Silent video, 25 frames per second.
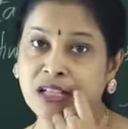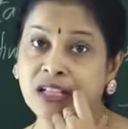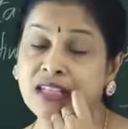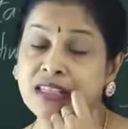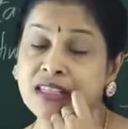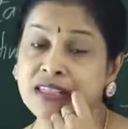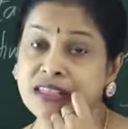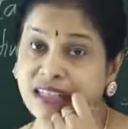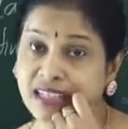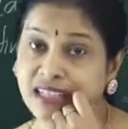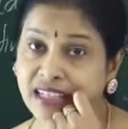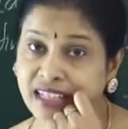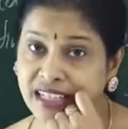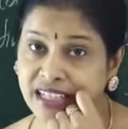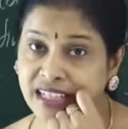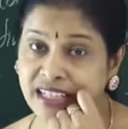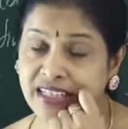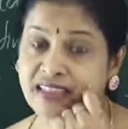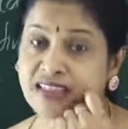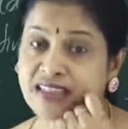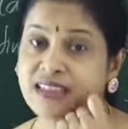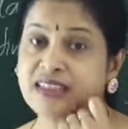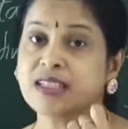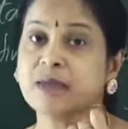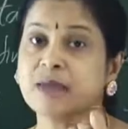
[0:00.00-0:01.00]
Circulatory
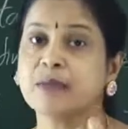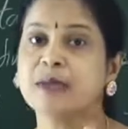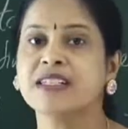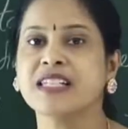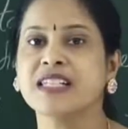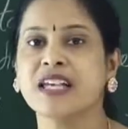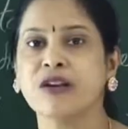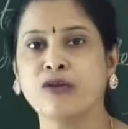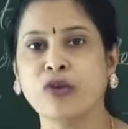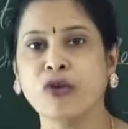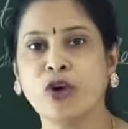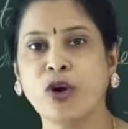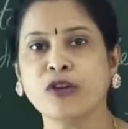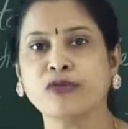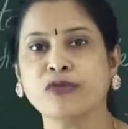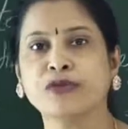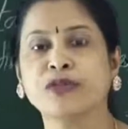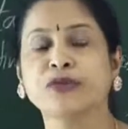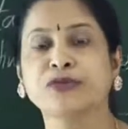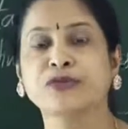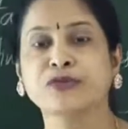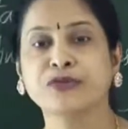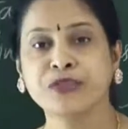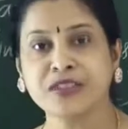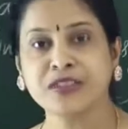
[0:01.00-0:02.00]
system is evolved for
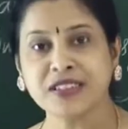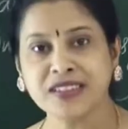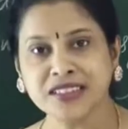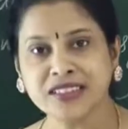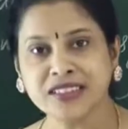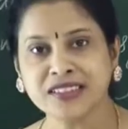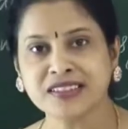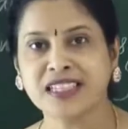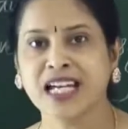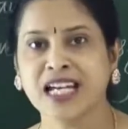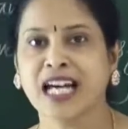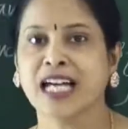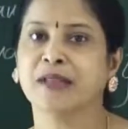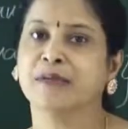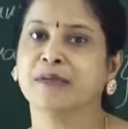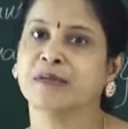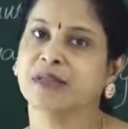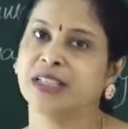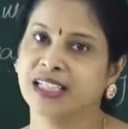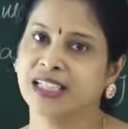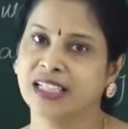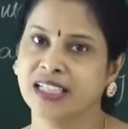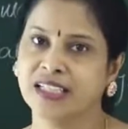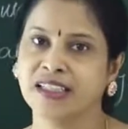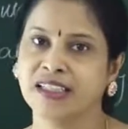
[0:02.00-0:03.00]
the first time
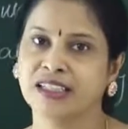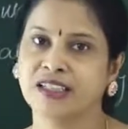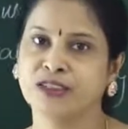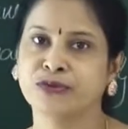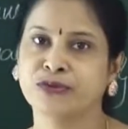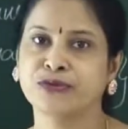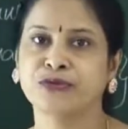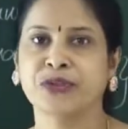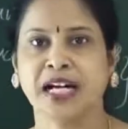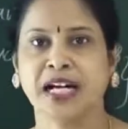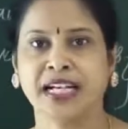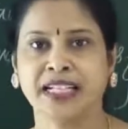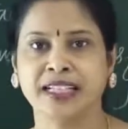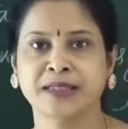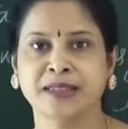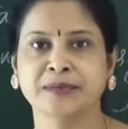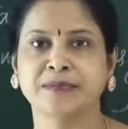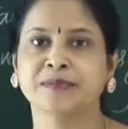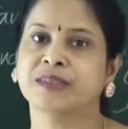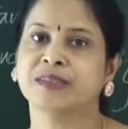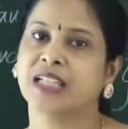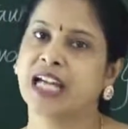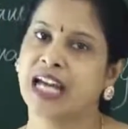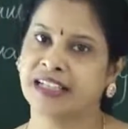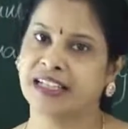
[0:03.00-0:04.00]
in the phylum
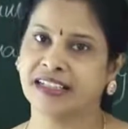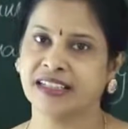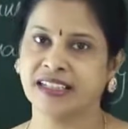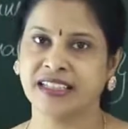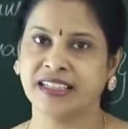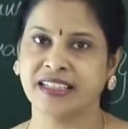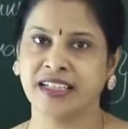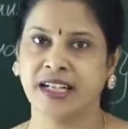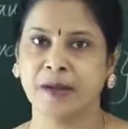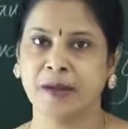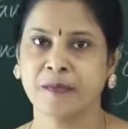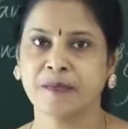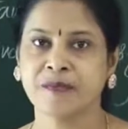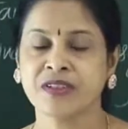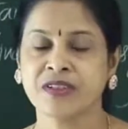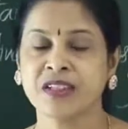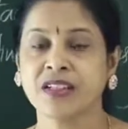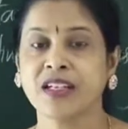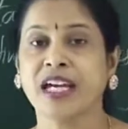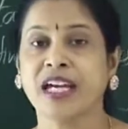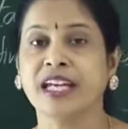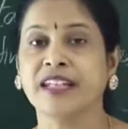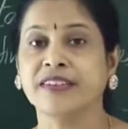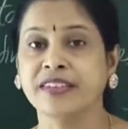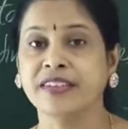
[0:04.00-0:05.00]
Annelida,
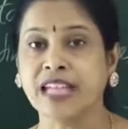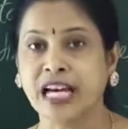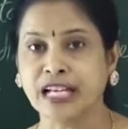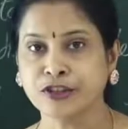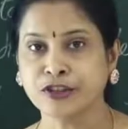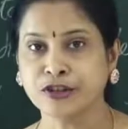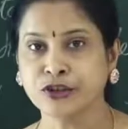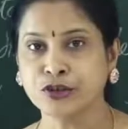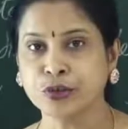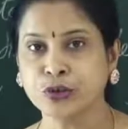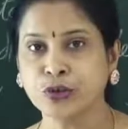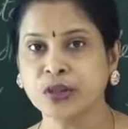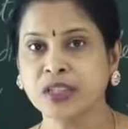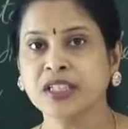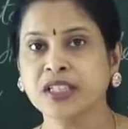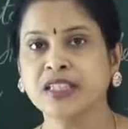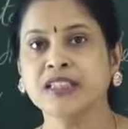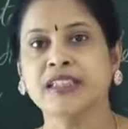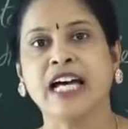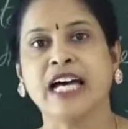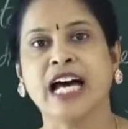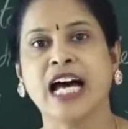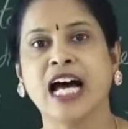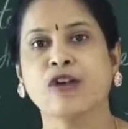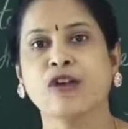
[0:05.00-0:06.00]
and that too
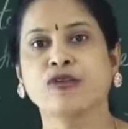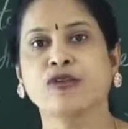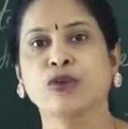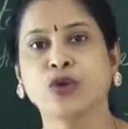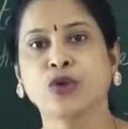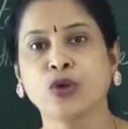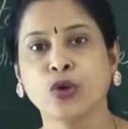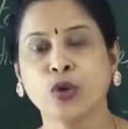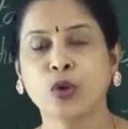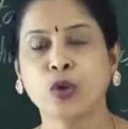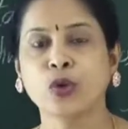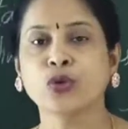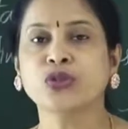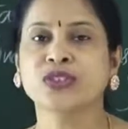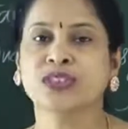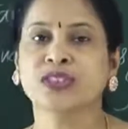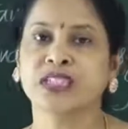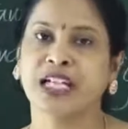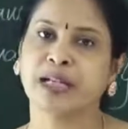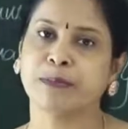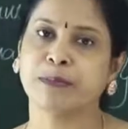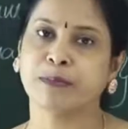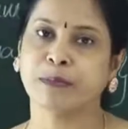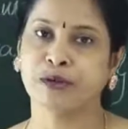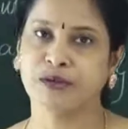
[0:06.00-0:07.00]
they have closed
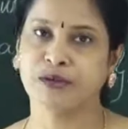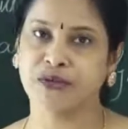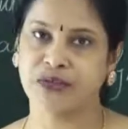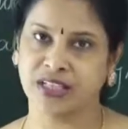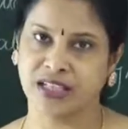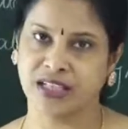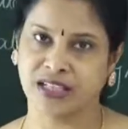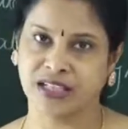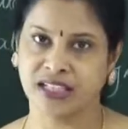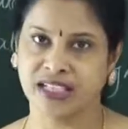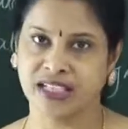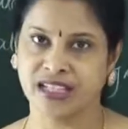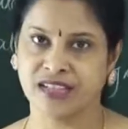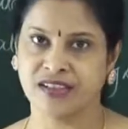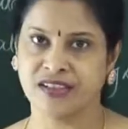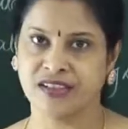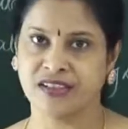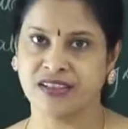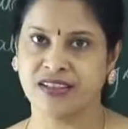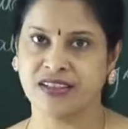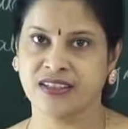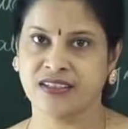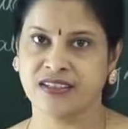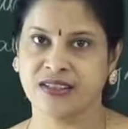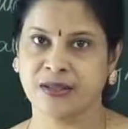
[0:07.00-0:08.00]
type of circulatory
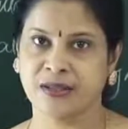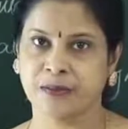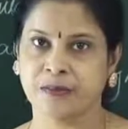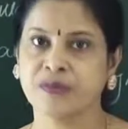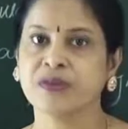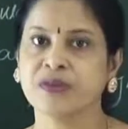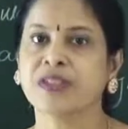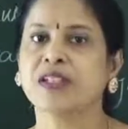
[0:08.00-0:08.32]
system.